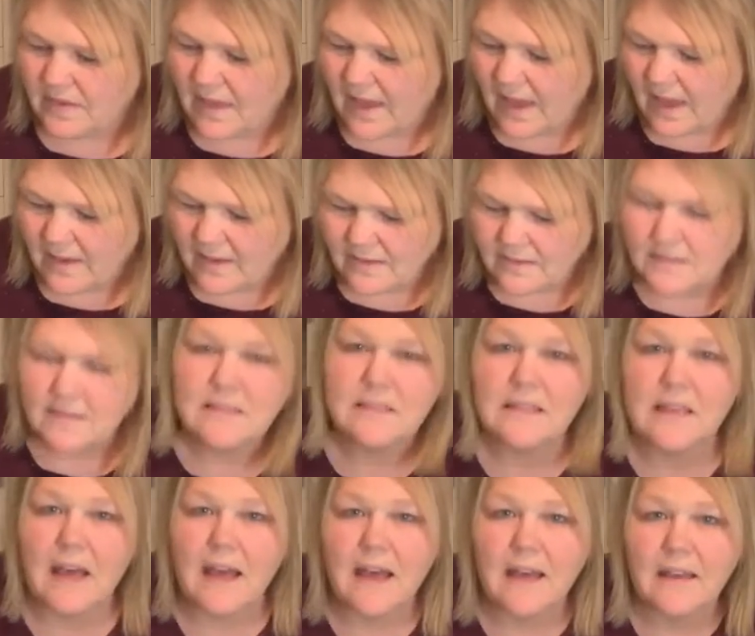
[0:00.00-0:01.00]
that is
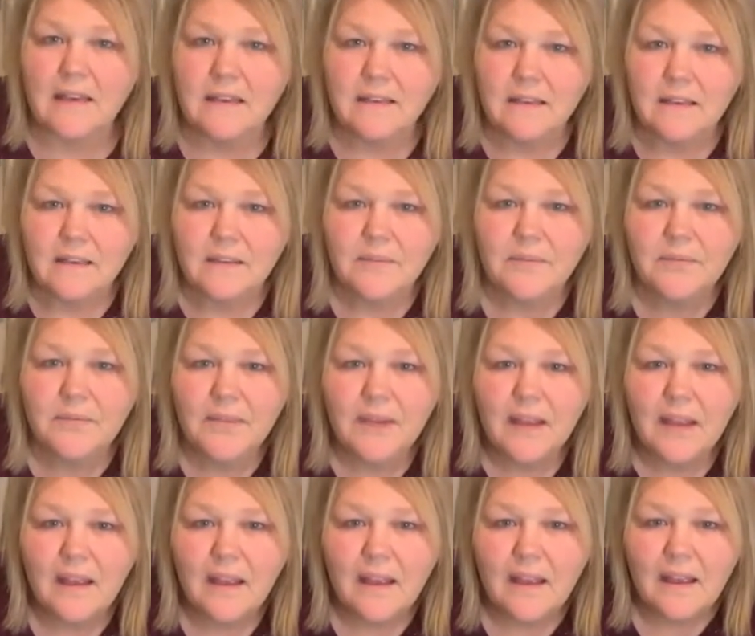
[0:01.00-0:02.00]
done.
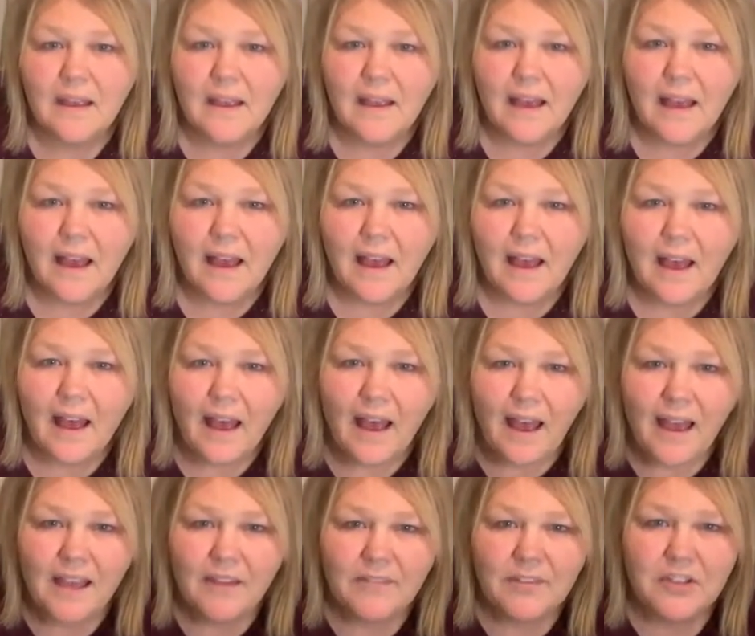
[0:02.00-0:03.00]

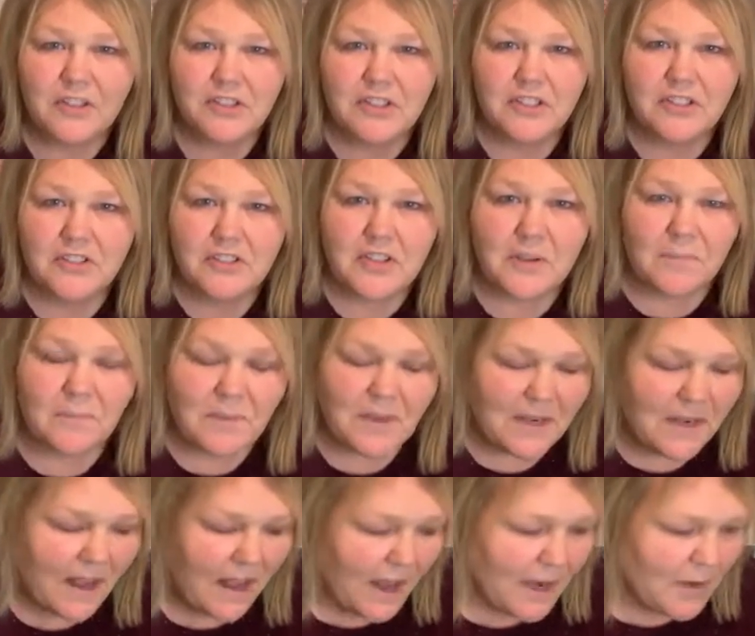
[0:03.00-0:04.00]
Hi, if you're just jumping
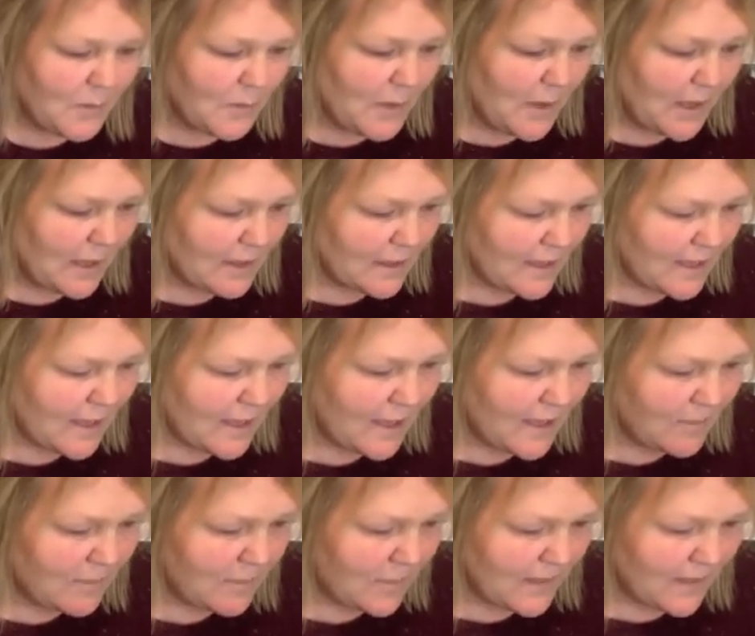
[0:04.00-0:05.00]
on, welcome.
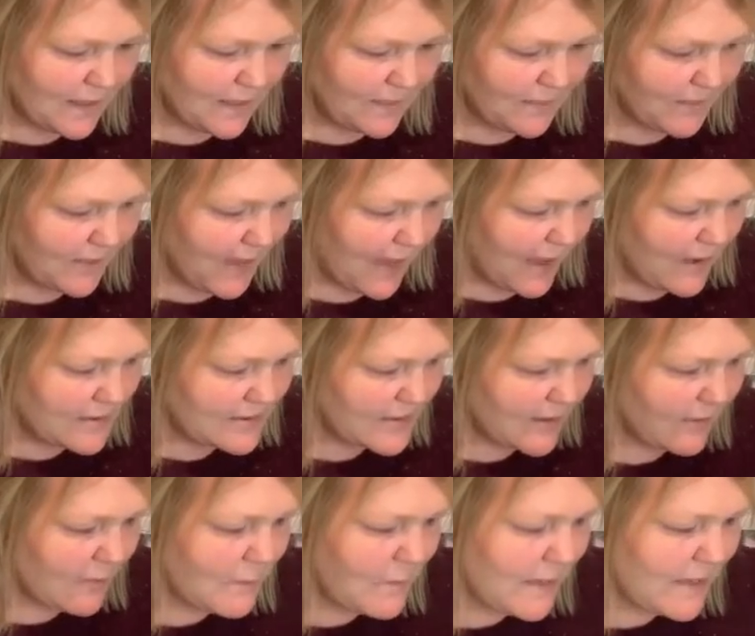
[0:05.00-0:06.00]
How's
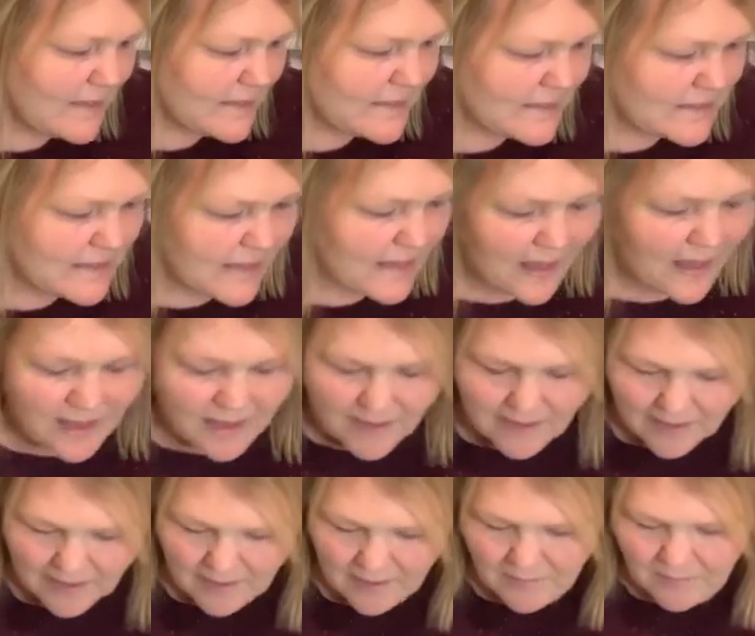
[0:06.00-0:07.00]
everybody's
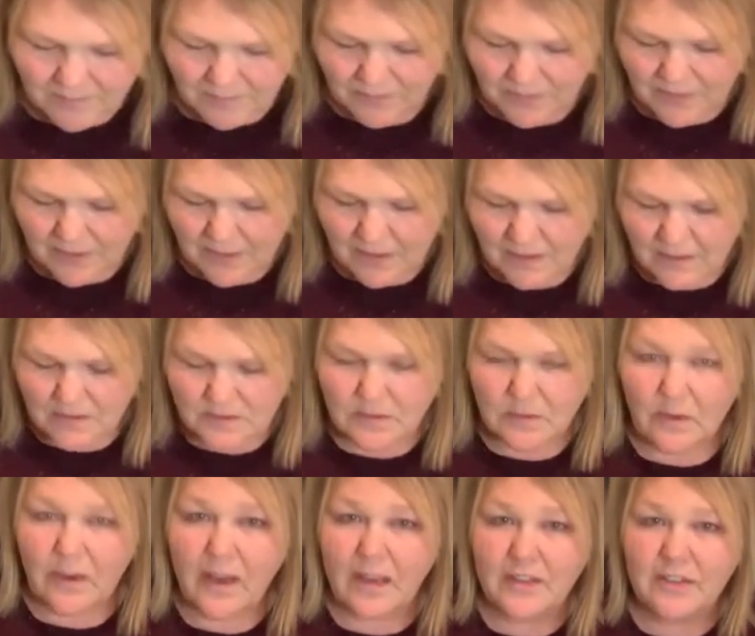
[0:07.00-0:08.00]
day?
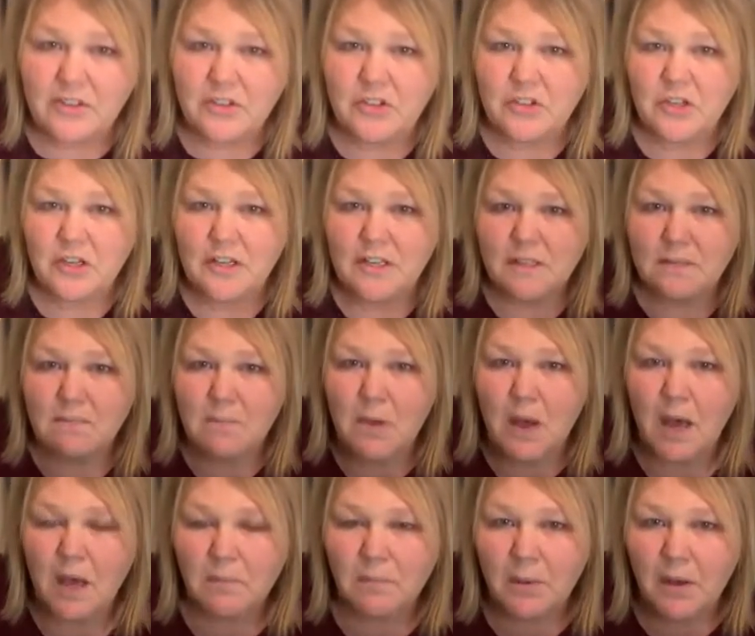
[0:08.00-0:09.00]
So I just
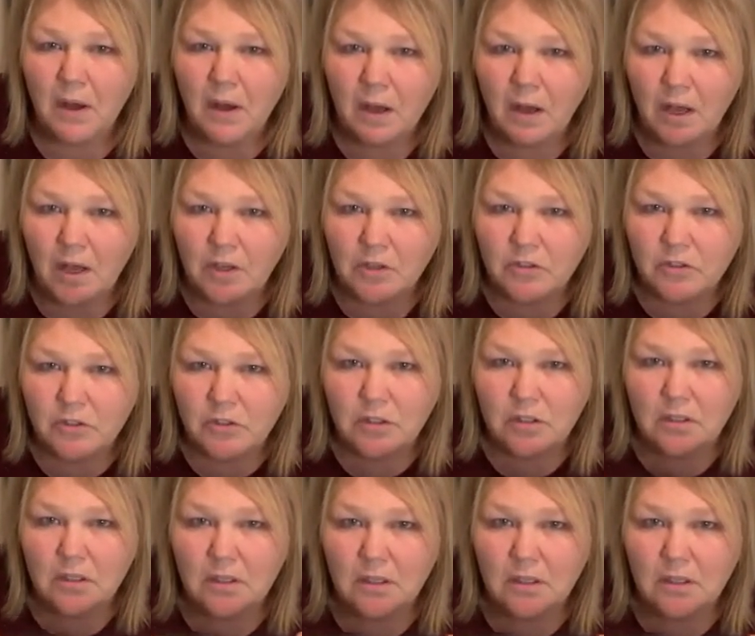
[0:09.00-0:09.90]
Mod Podged